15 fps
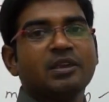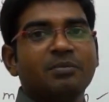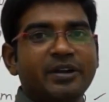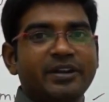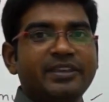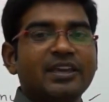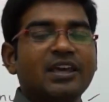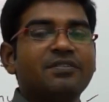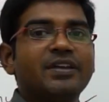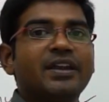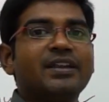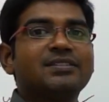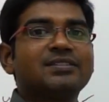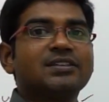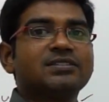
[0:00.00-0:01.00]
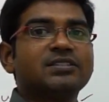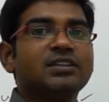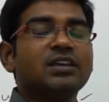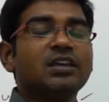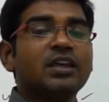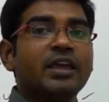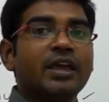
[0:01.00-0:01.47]
But here we are
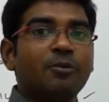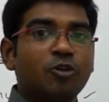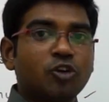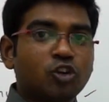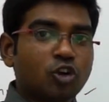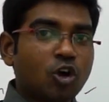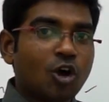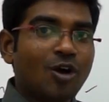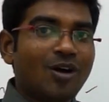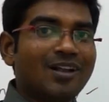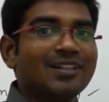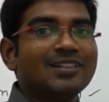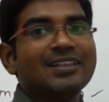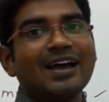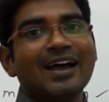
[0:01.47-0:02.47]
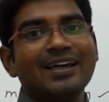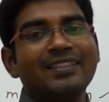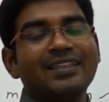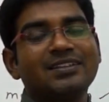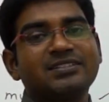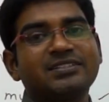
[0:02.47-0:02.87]
discussing about all the other